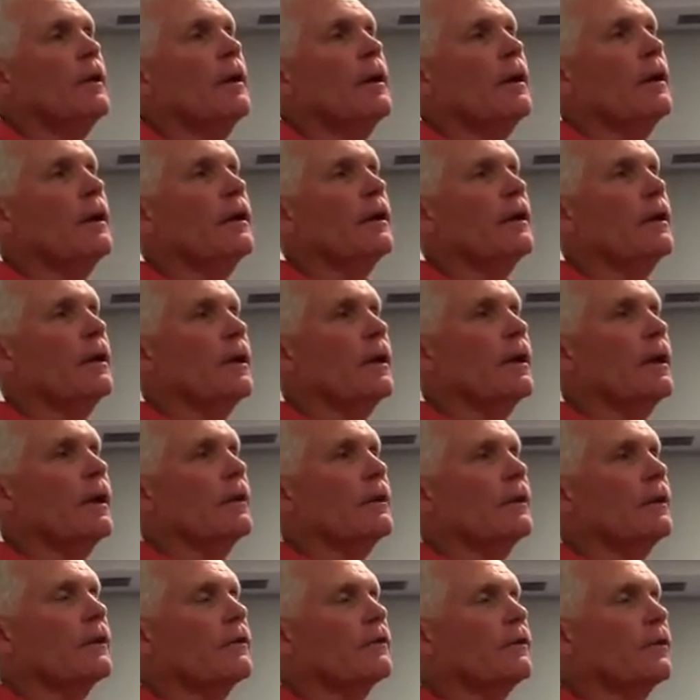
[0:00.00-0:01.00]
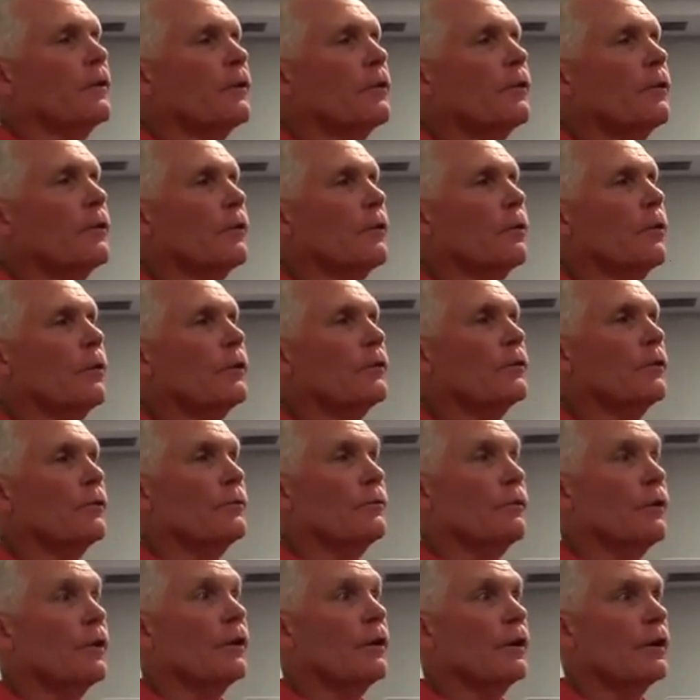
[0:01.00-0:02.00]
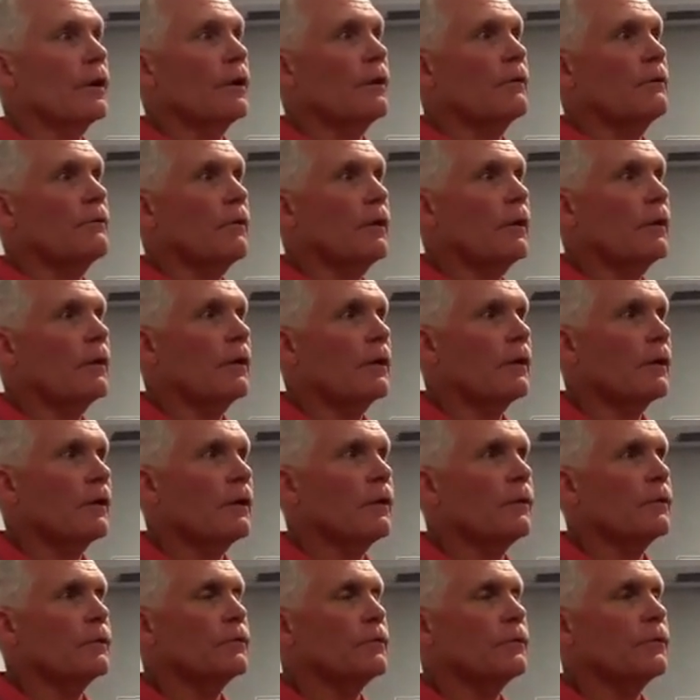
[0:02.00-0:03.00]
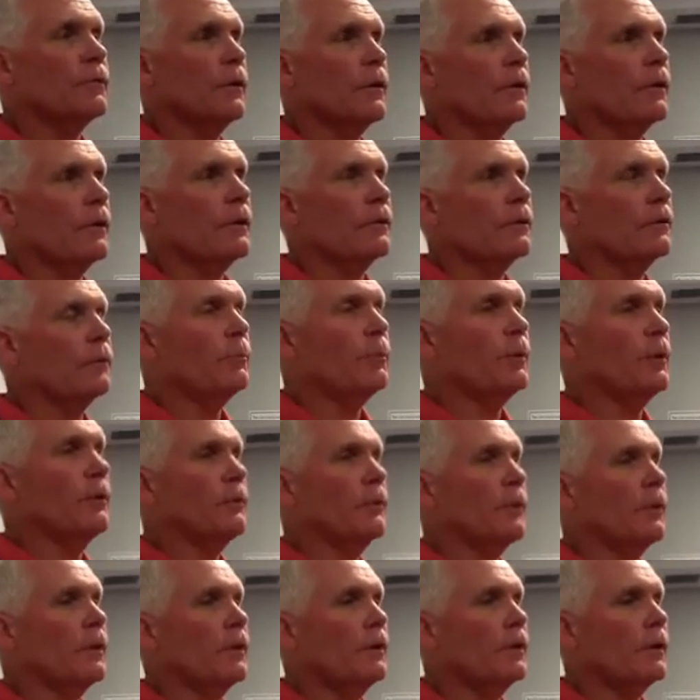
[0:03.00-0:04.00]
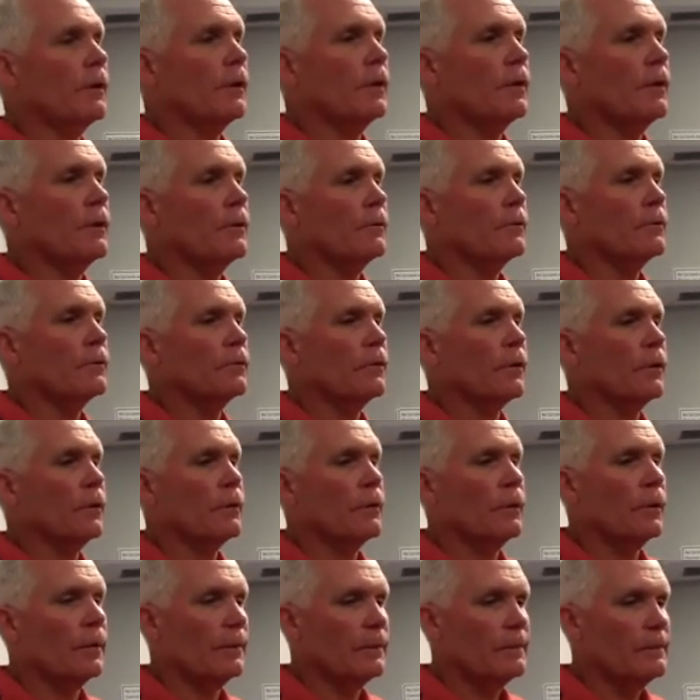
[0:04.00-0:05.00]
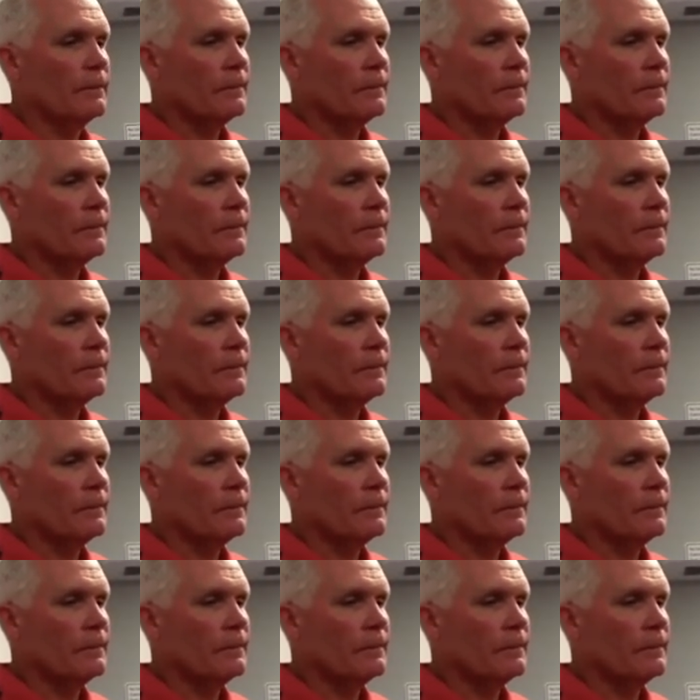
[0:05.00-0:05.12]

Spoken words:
And I think Sinquez is very, very close to being ready to go. So